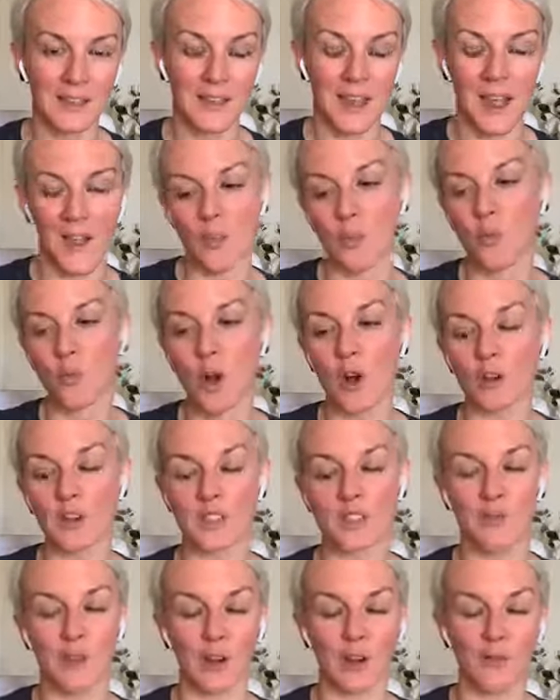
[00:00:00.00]
And the world
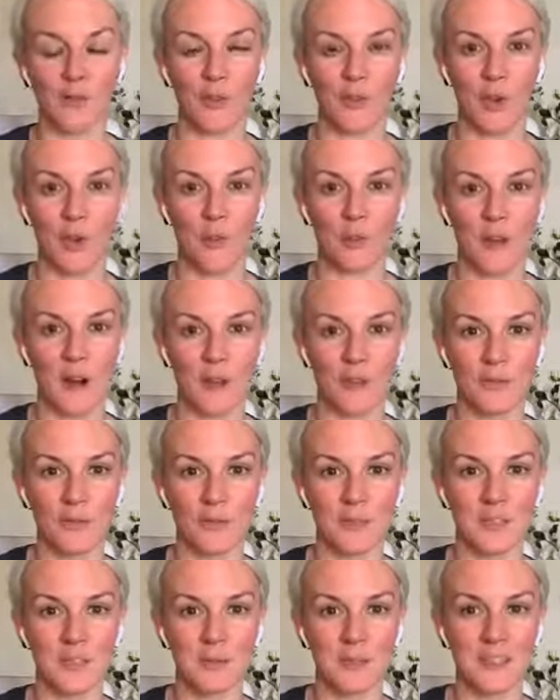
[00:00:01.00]
is ready for your brand of
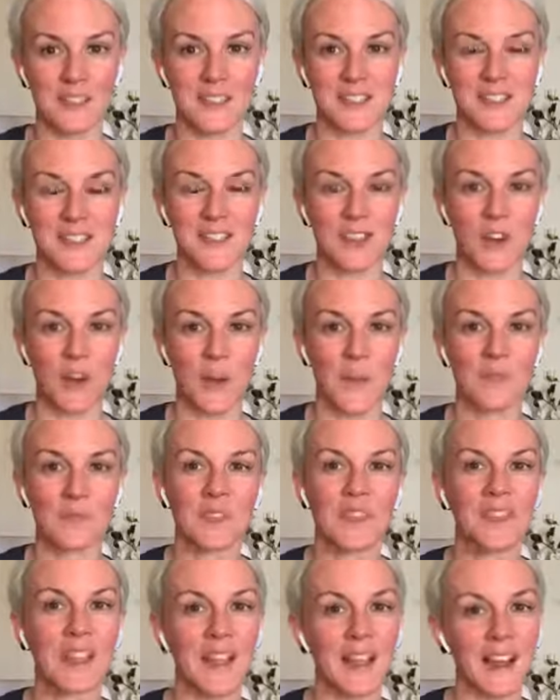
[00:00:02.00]
awesomeness. So
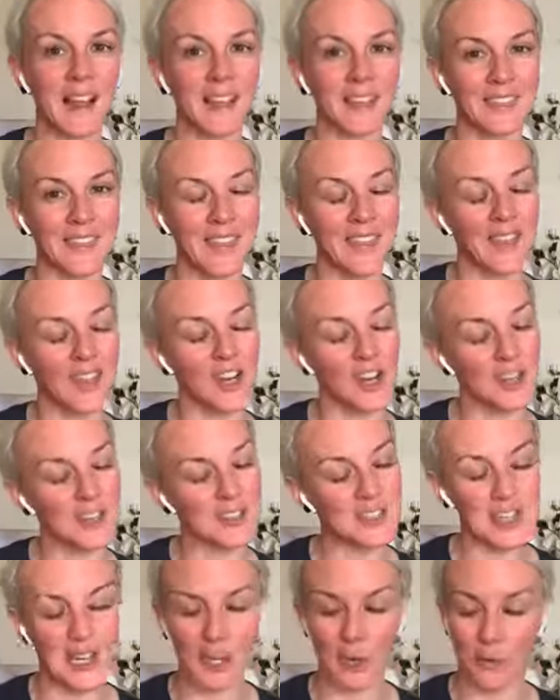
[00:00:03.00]
get out there, go
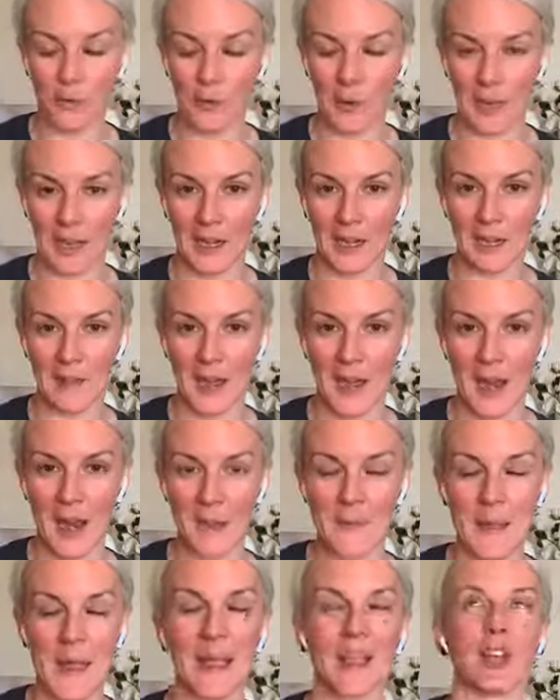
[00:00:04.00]
stake your freaking
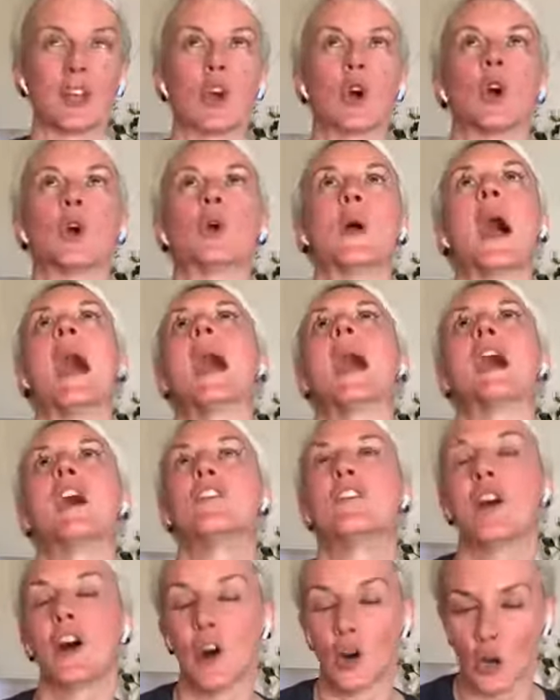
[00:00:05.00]
claim, and go
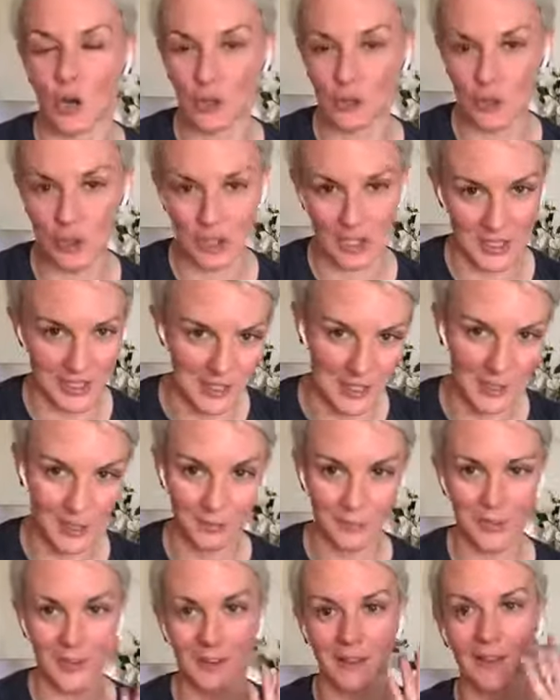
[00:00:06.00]
have a whole shit ton of
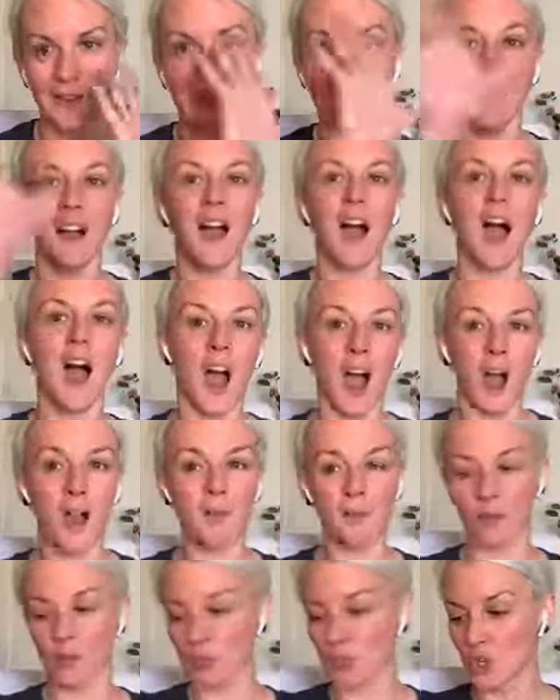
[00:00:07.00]
fun.
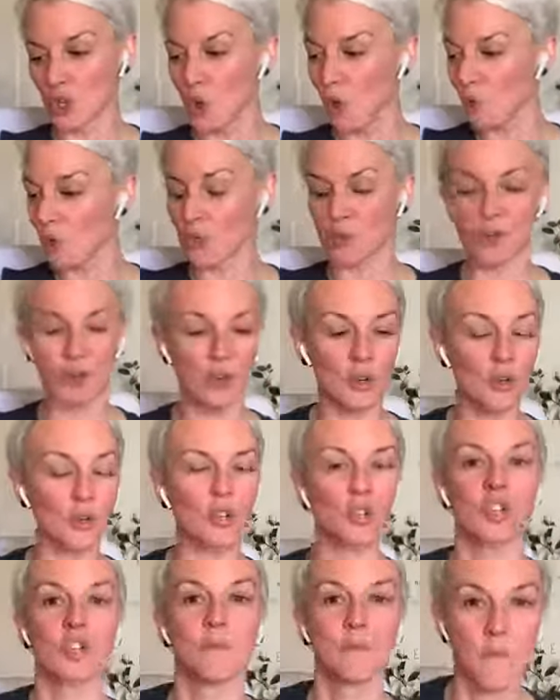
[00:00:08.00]
I'm going to talk with you
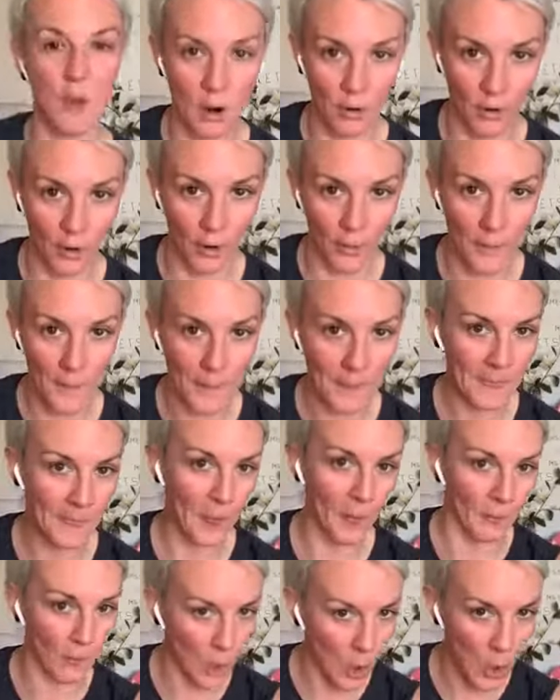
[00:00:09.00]
tomorrow,
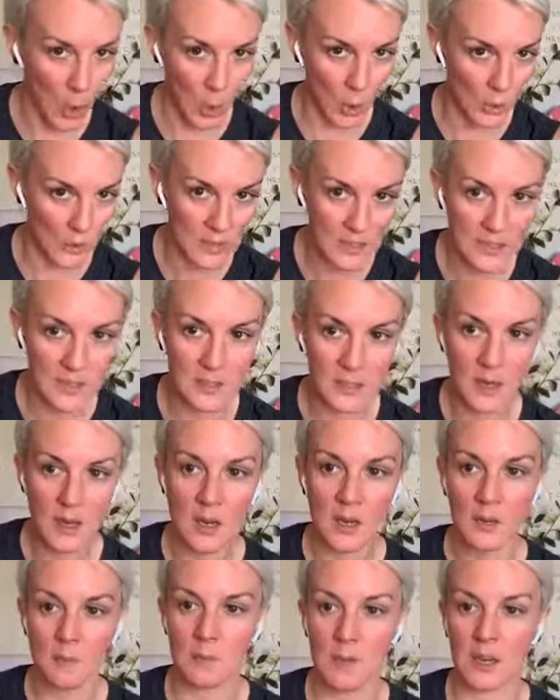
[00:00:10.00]
of course,
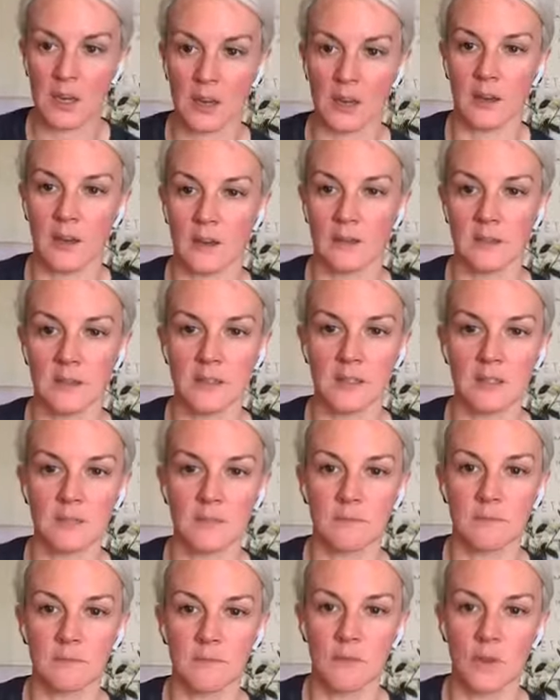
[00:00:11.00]
because
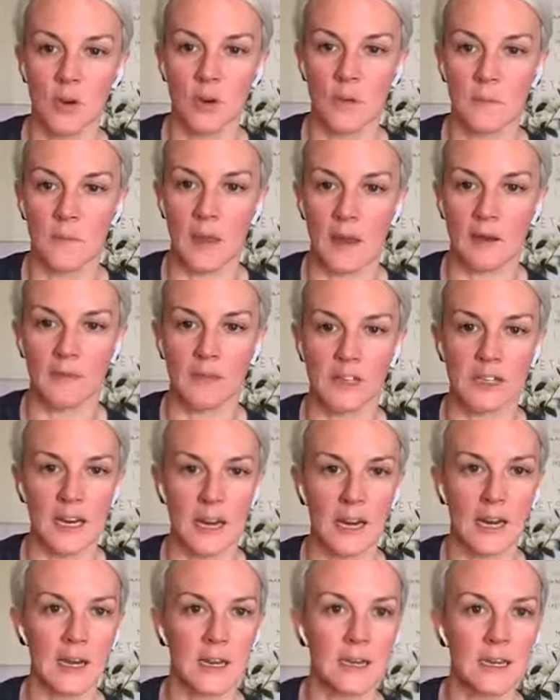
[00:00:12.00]
you know, every
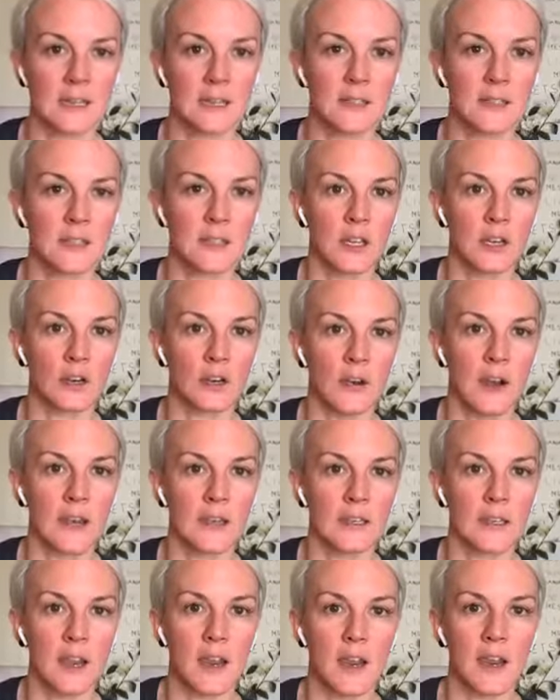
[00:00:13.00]
day is a great
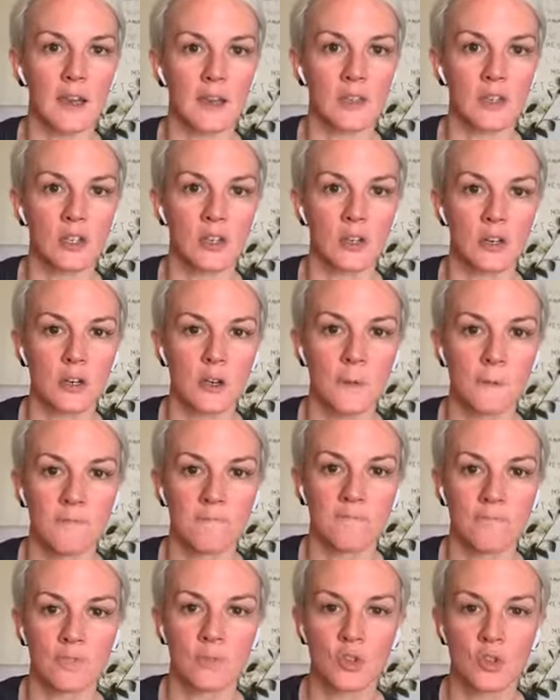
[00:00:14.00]
day to
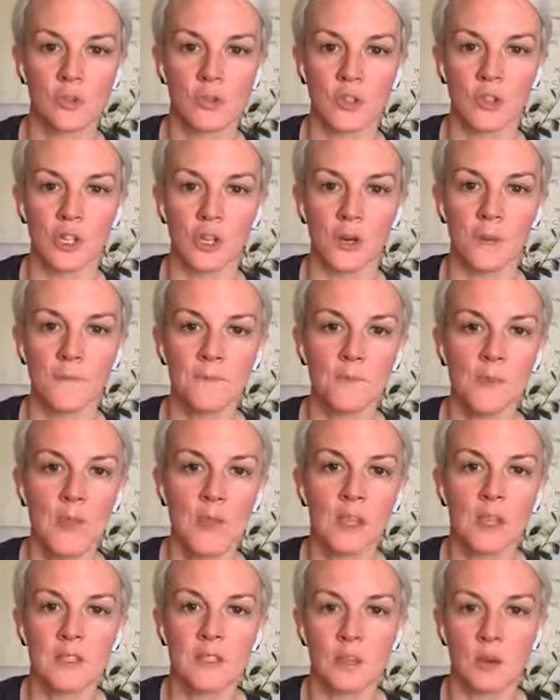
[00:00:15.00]
talk to you.
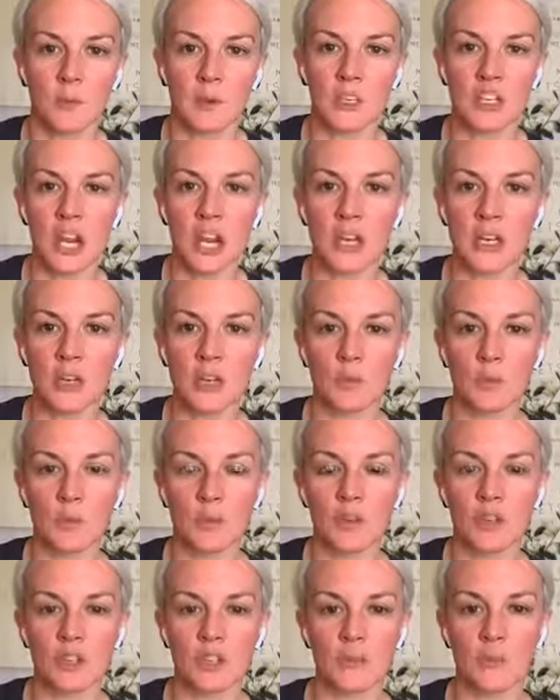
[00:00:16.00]
So I'm going to be chatting with
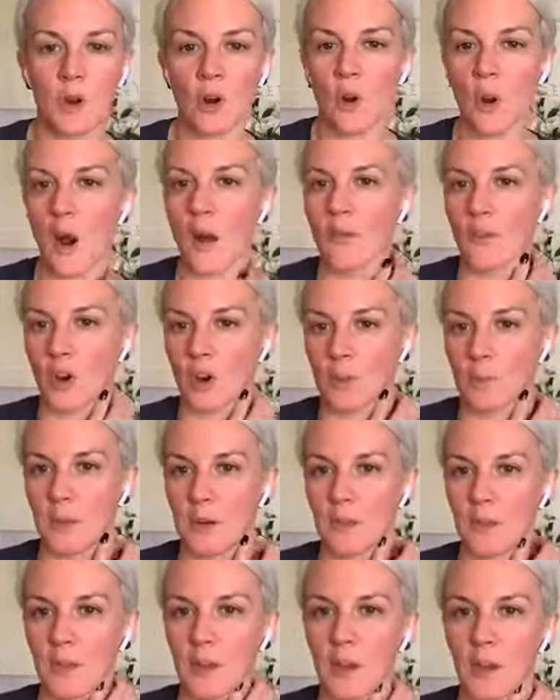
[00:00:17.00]
you tomorrow. I've got a bit
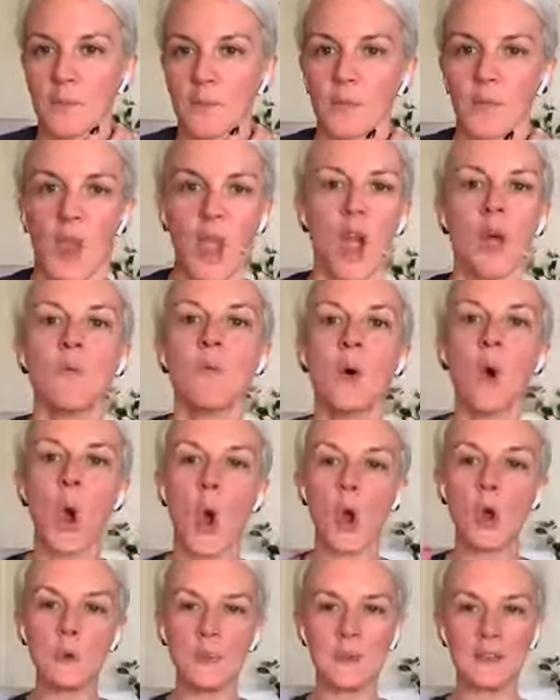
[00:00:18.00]
of a, a more
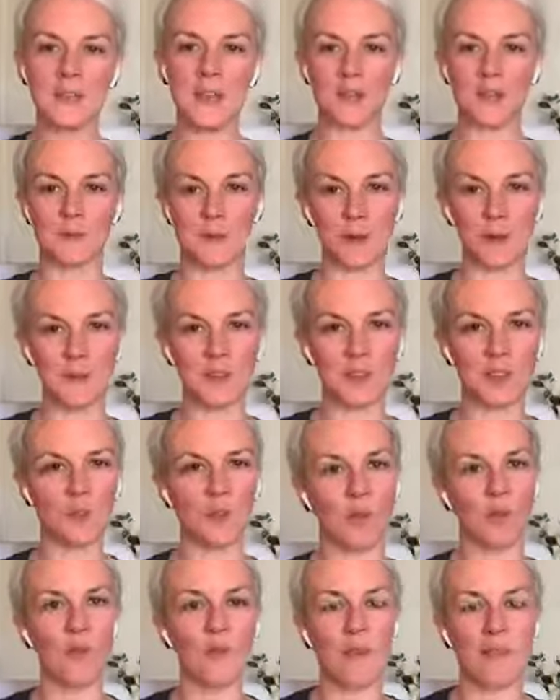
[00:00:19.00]
open day tomorrow, so we
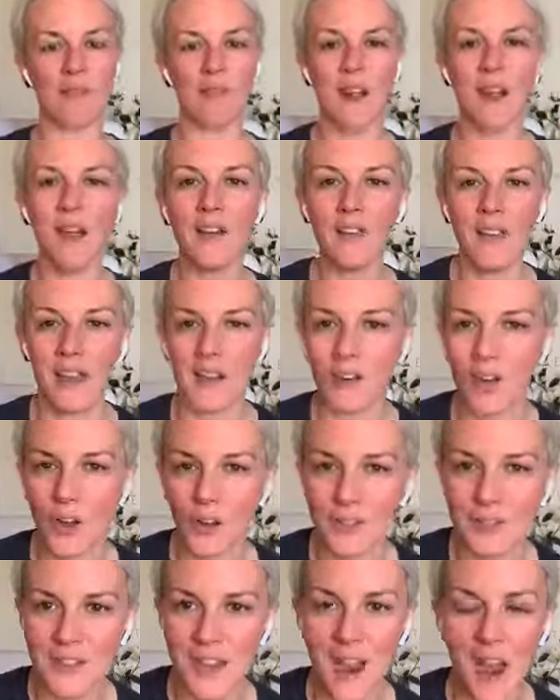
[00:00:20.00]
will be live and
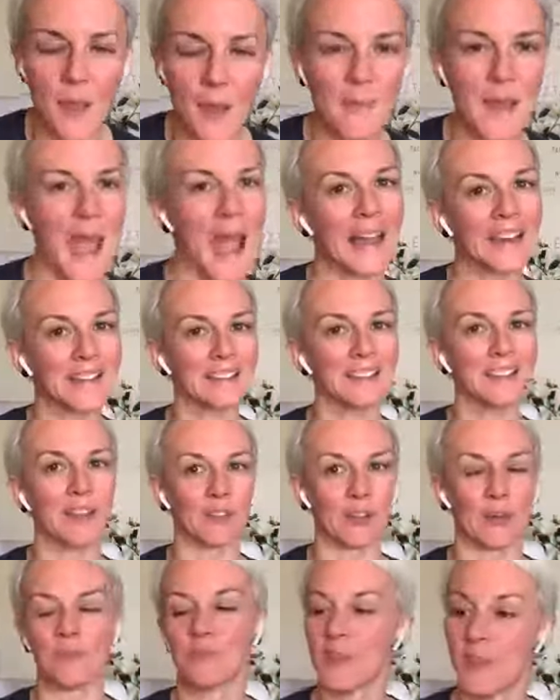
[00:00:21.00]
on time at
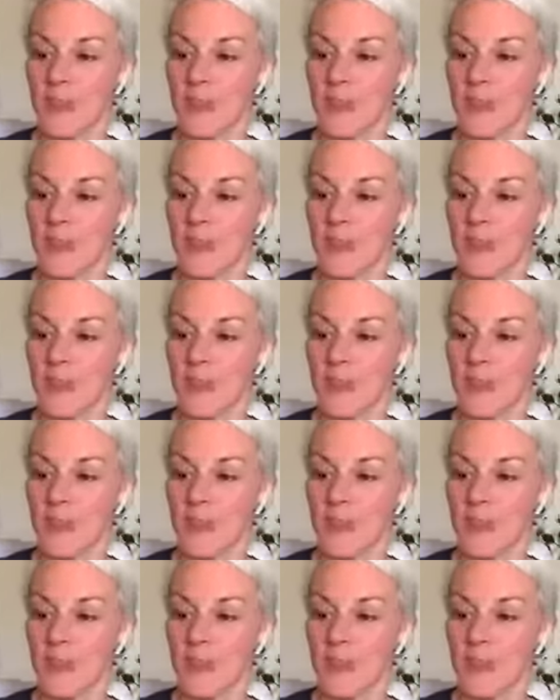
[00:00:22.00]
11.